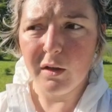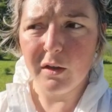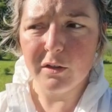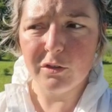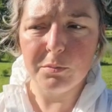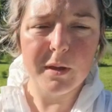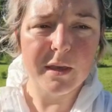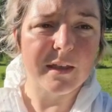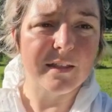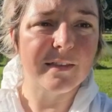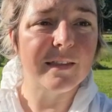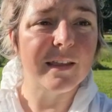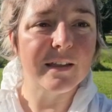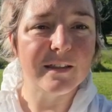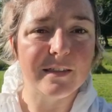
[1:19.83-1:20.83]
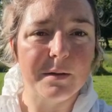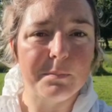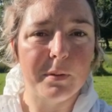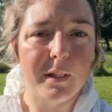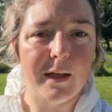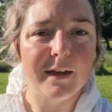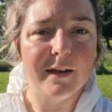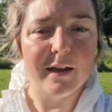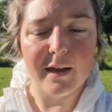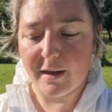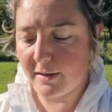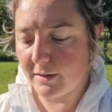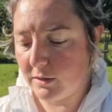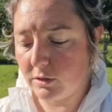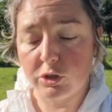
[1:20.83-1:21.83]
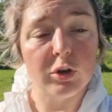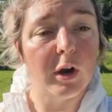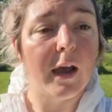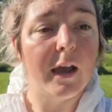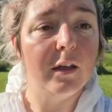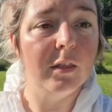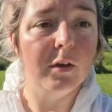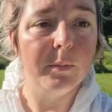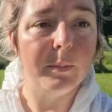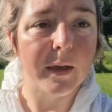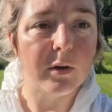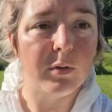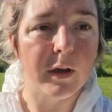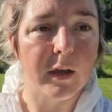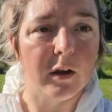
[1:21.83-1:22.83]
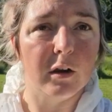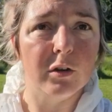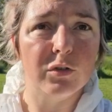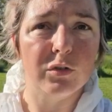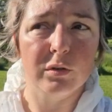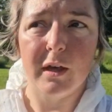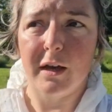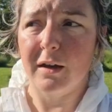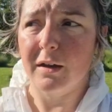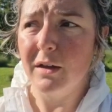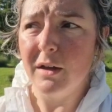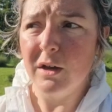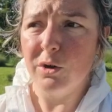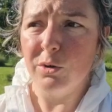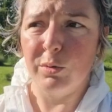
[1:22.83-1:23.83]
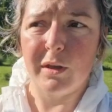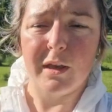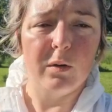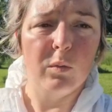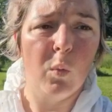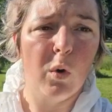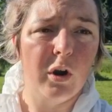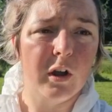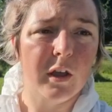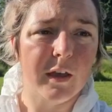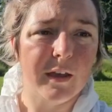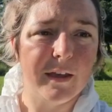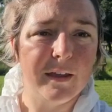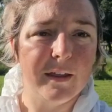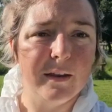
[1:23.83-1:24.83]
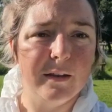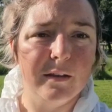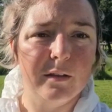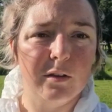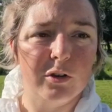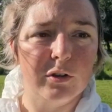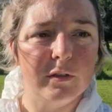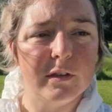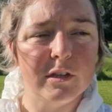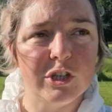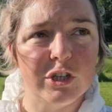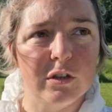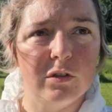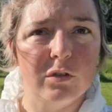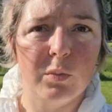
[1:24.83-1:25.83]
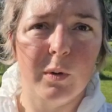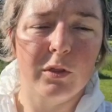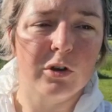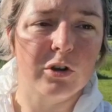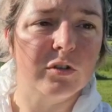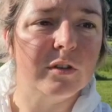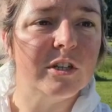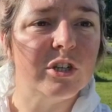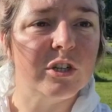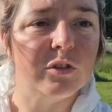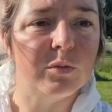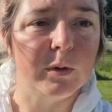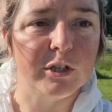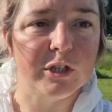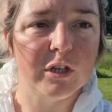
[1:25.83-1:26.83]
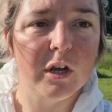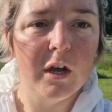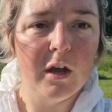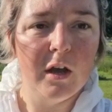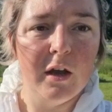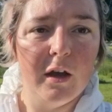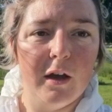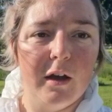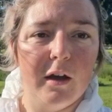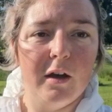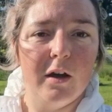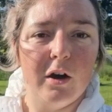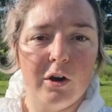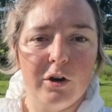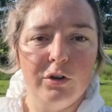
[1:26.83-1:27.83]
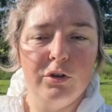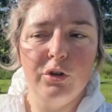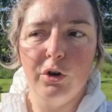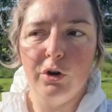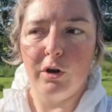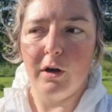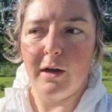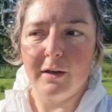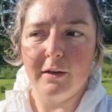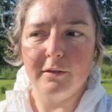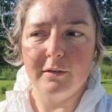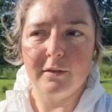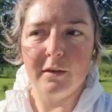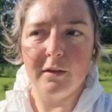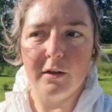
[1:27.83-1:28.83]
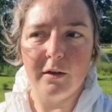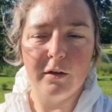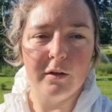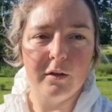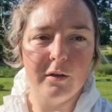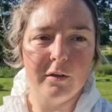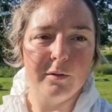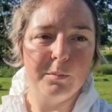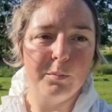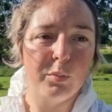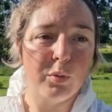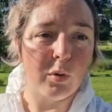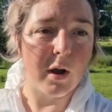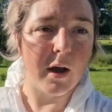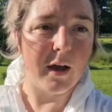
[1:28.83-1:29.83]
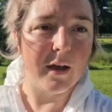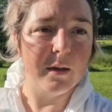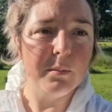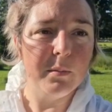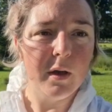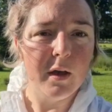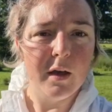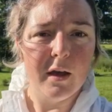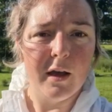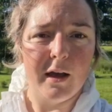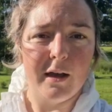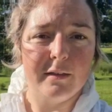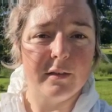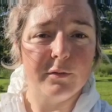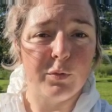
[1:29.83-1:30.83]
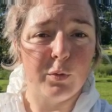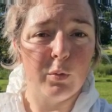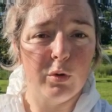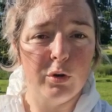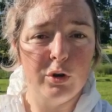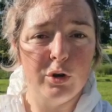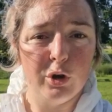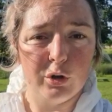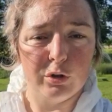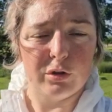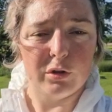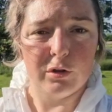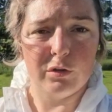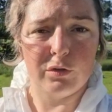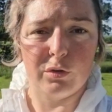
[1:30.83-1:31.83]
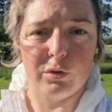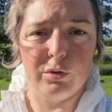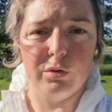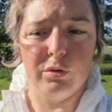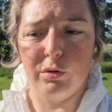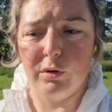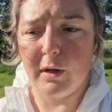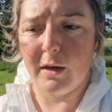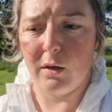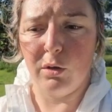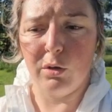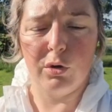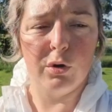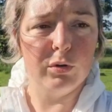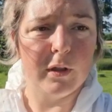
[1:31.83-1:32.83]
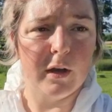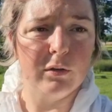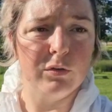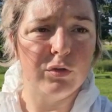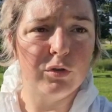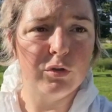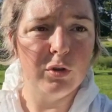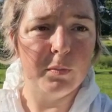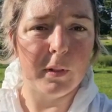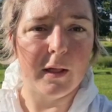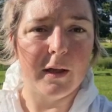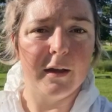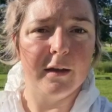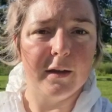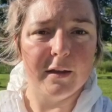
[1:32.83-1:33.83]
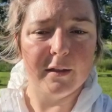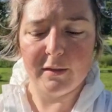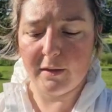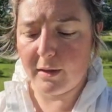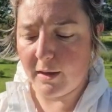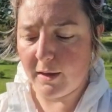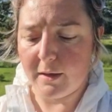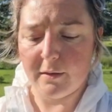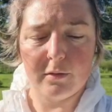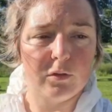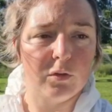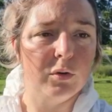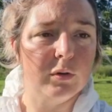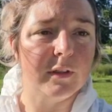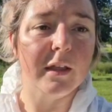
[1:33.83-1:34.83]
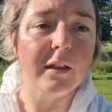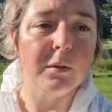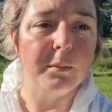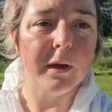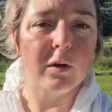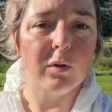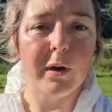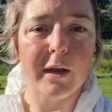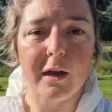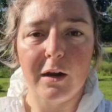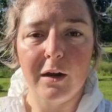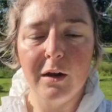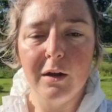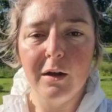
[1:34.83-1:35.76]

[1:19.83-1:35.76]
to make it stick to the plant and dry a little bit quicker, so that we can work in conditions, weather conditions, which are not as prime as if we were not, so it'll go down to the plant and get soaked in a bit quicker,